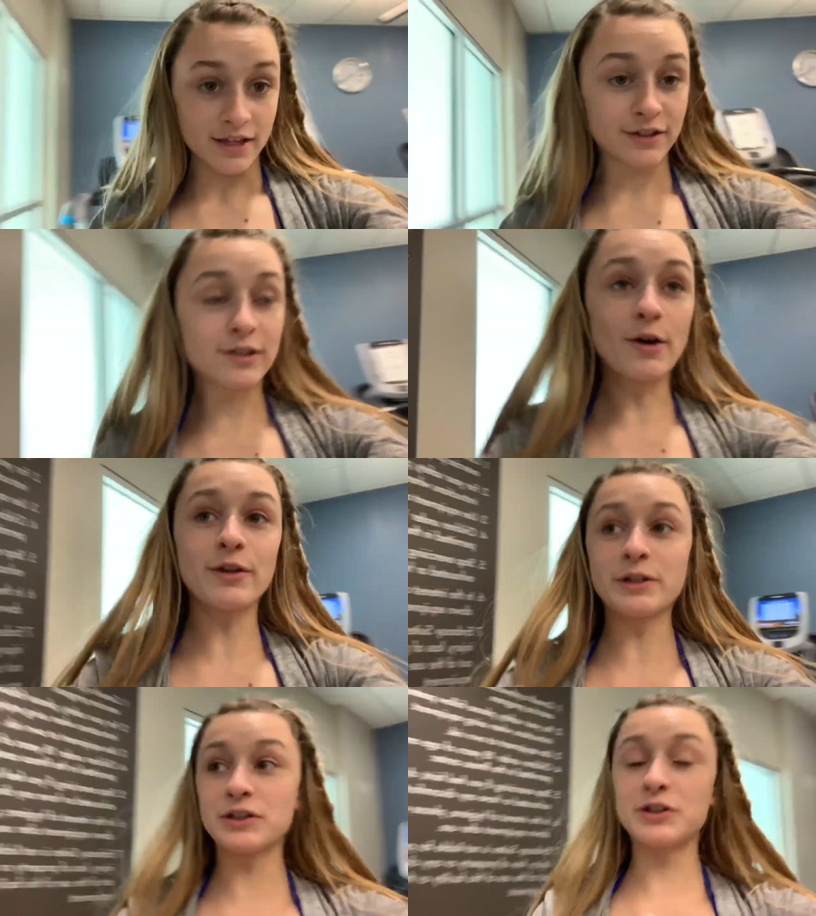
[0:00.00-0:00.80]
So
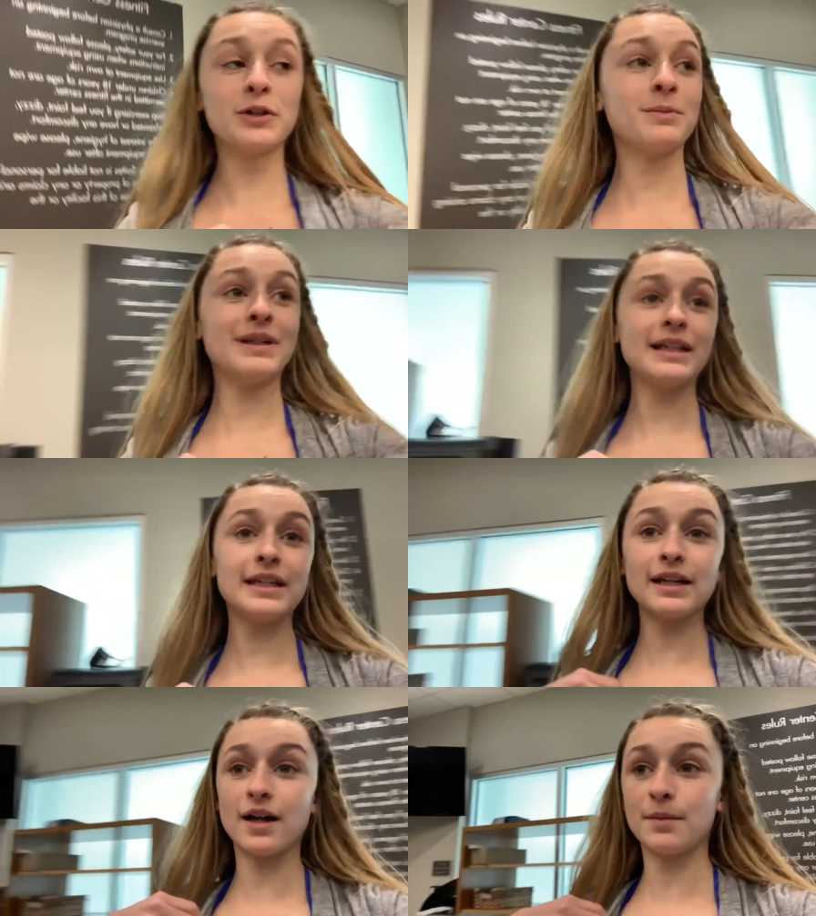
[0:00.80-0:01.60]
there's too
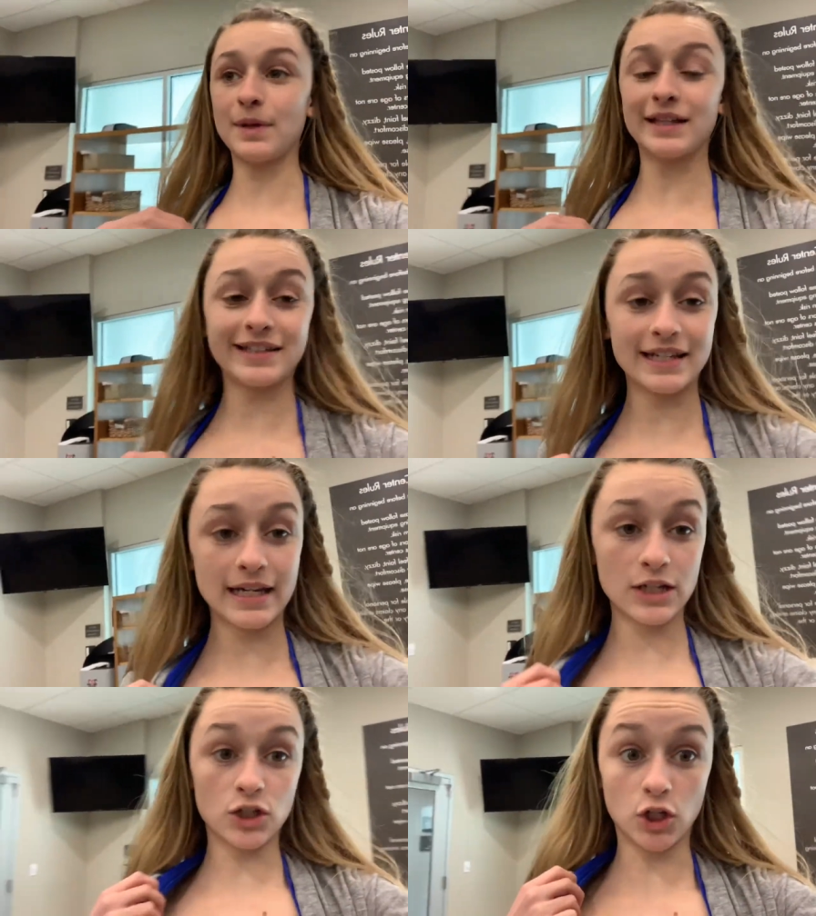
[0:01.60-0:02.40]
many um,
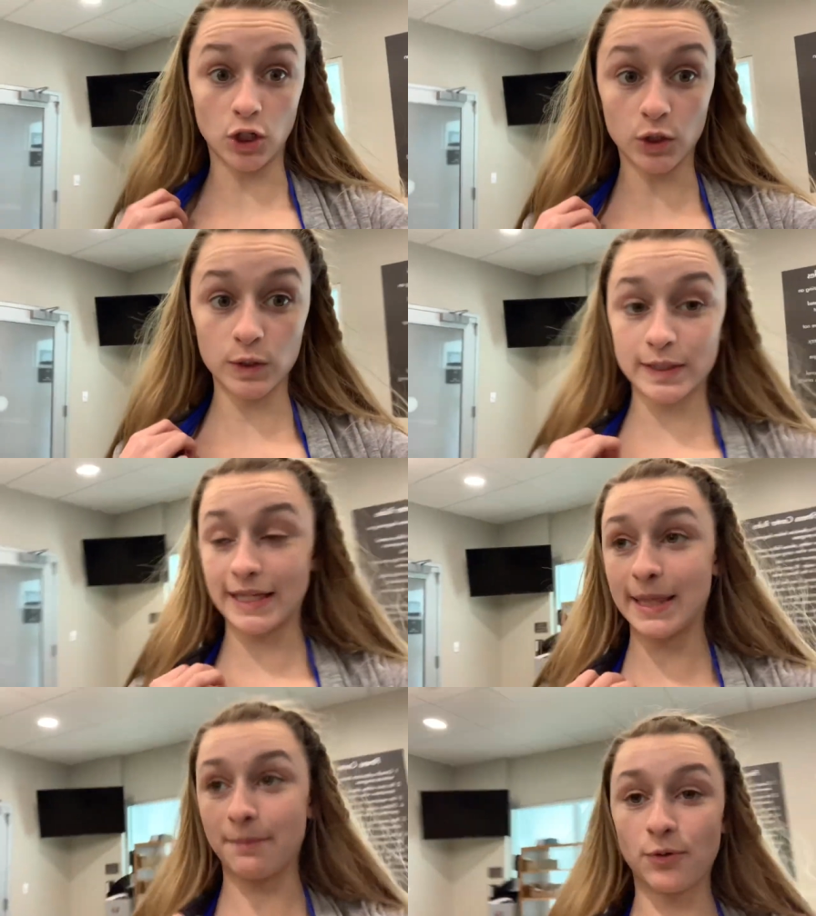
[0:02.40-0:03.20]
teenage girls
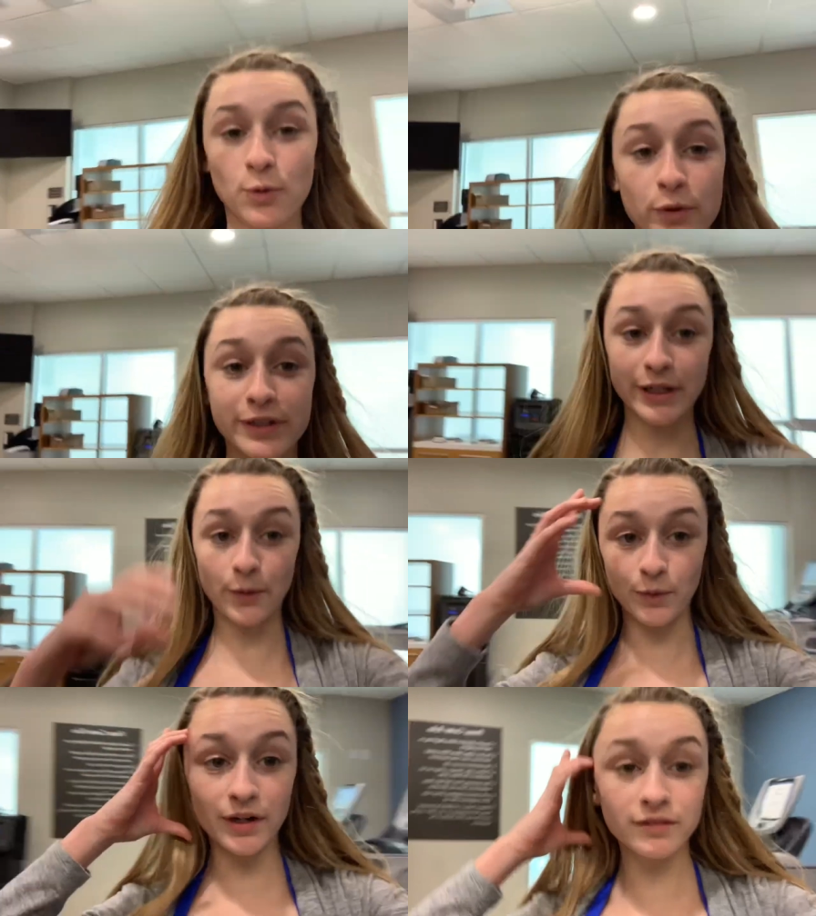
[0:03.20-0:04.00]
in the pool, so
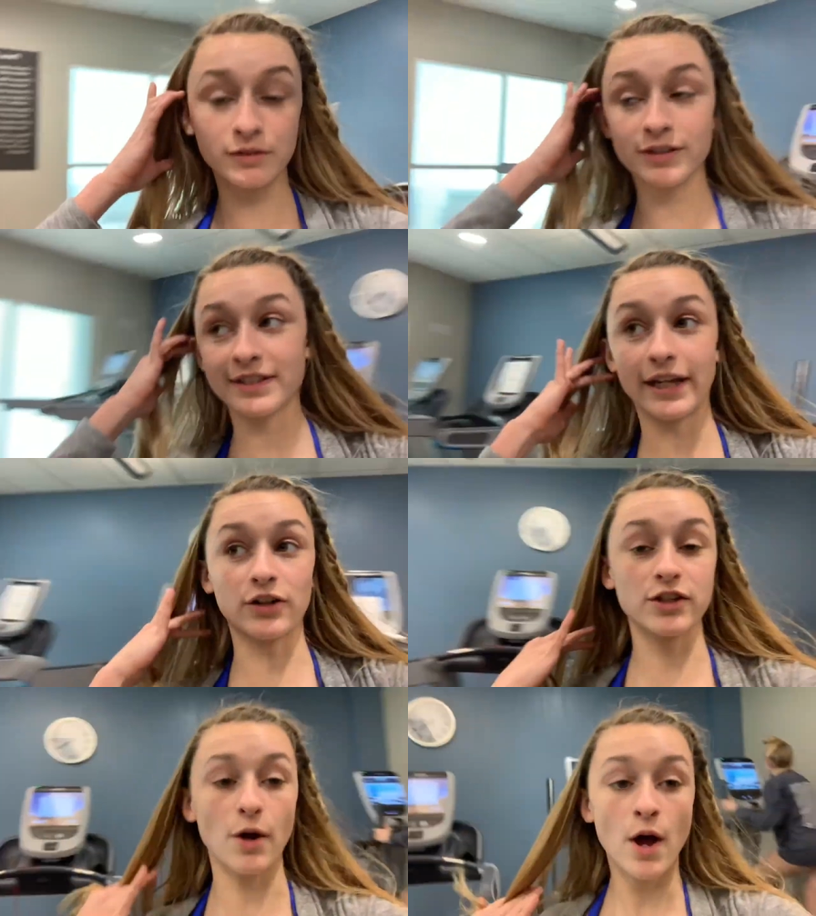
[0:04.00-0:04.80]
we're a little scared.
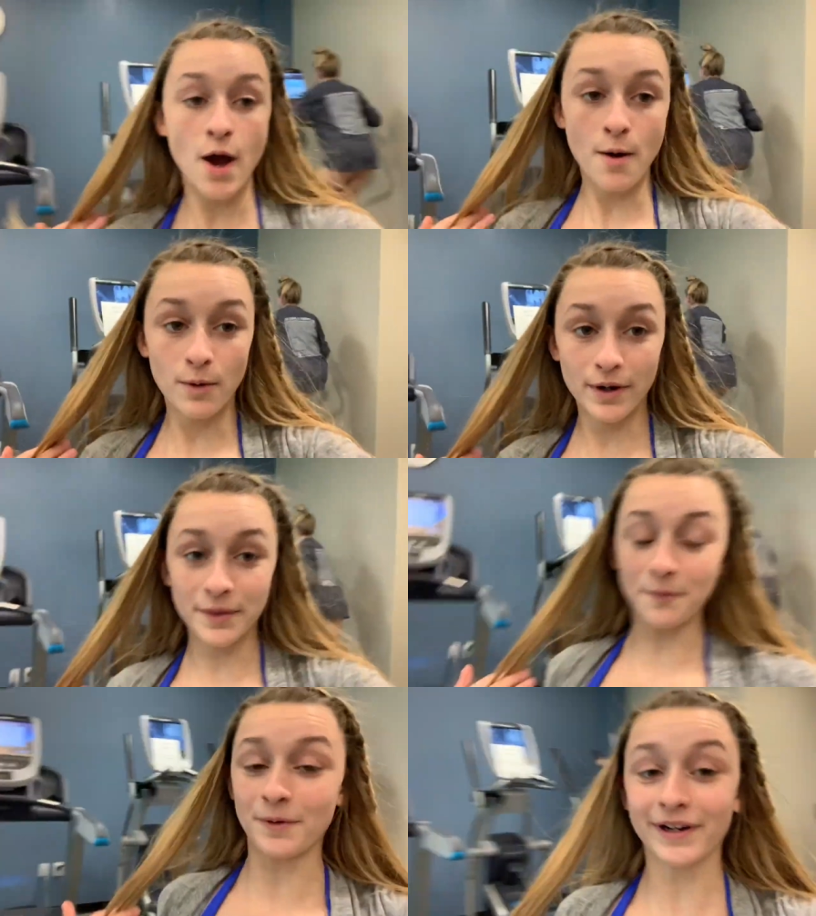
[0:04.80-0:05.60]
So we're in
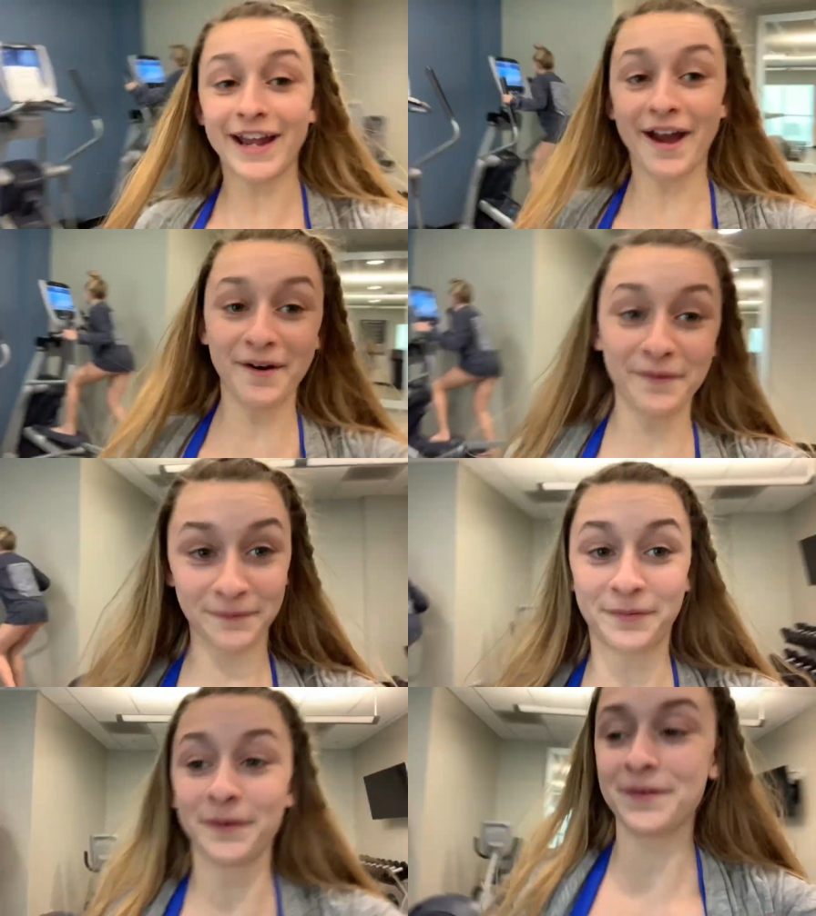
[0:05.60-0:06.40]
the
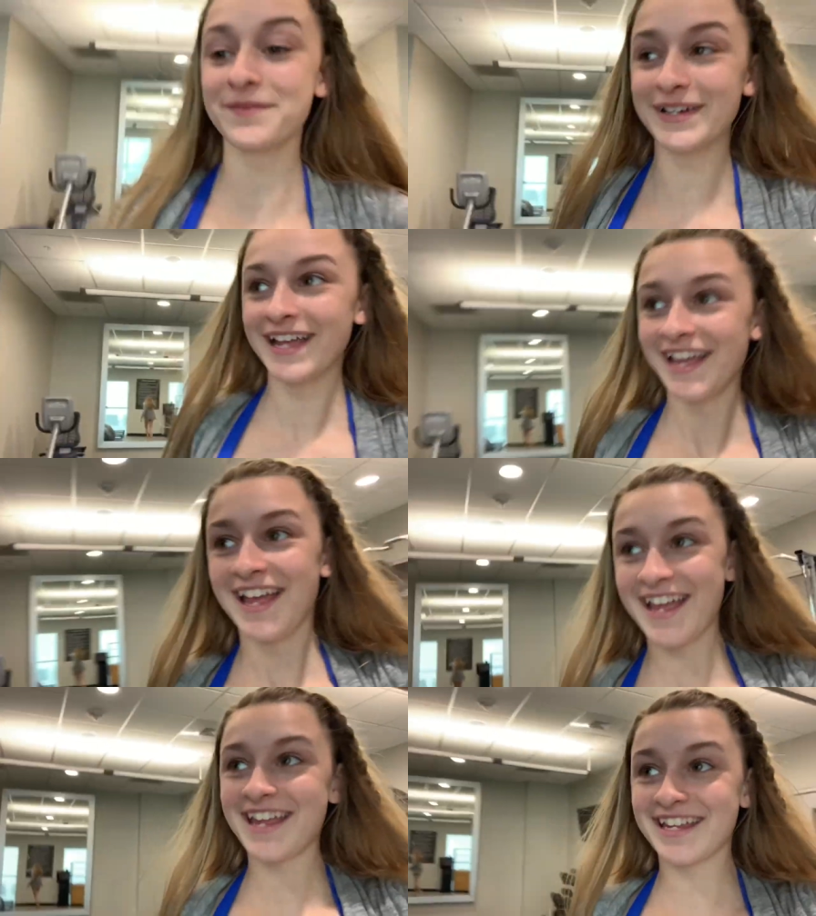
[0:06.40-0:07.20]
workout room
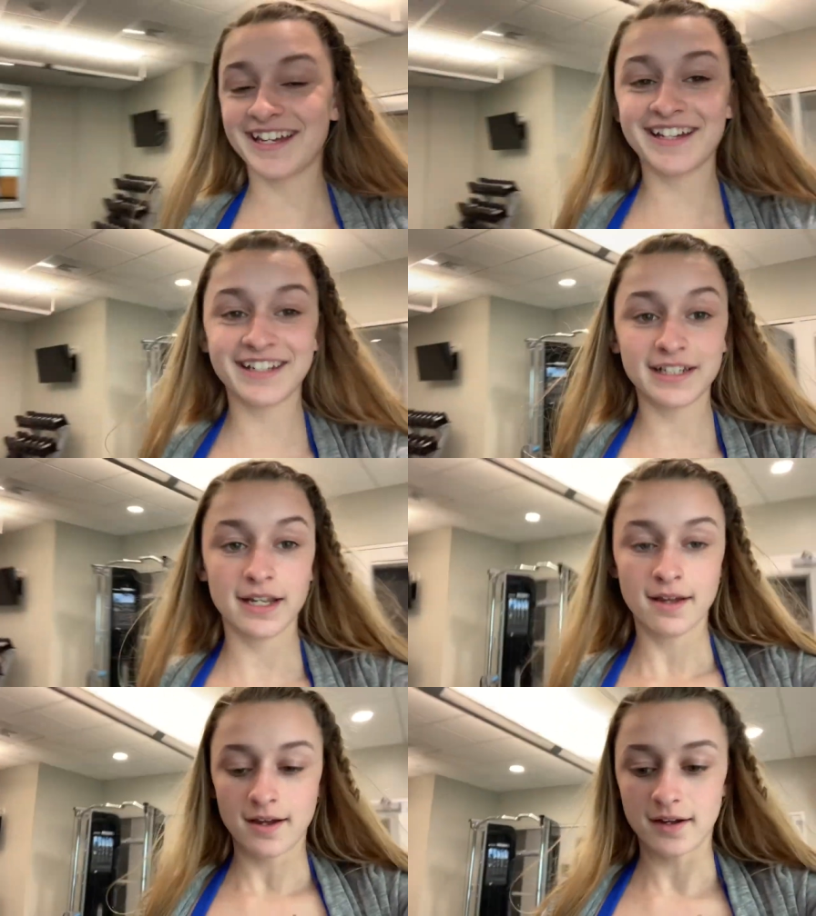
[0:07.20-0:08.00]
and
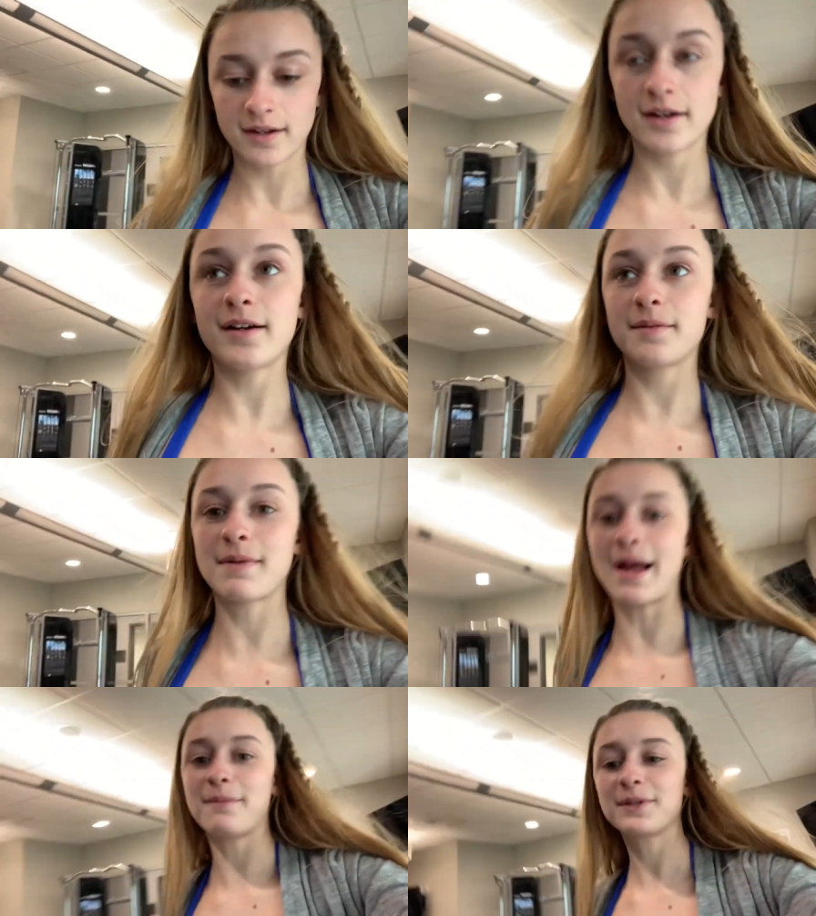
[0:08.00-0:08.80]
um,
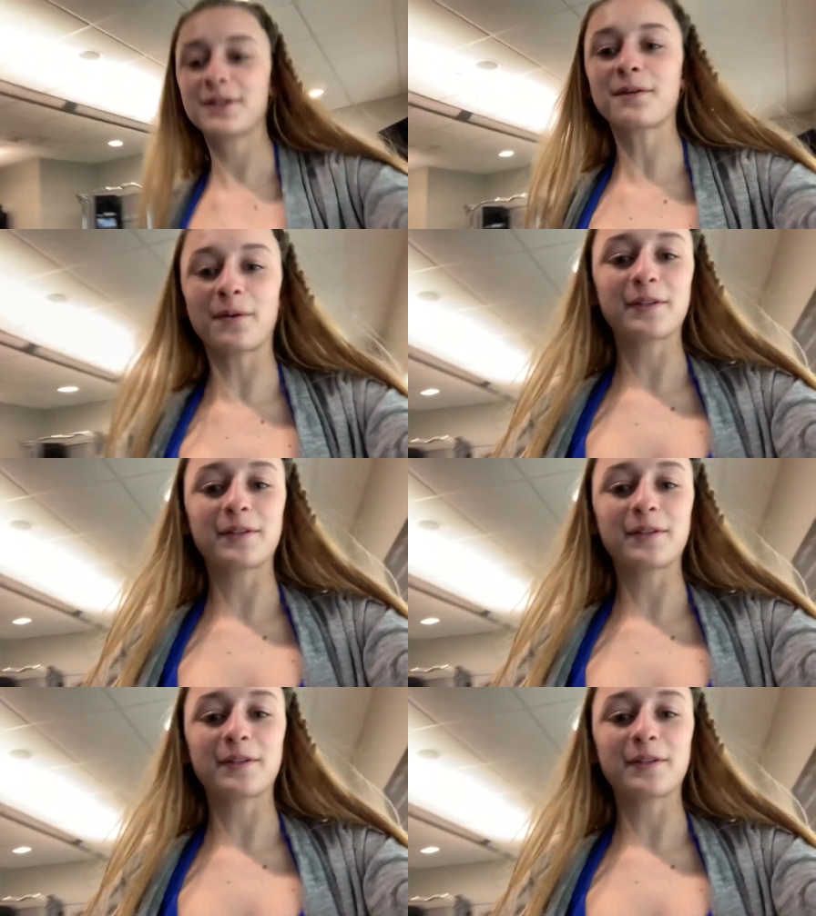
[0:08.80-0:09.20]
I'm gonna go on the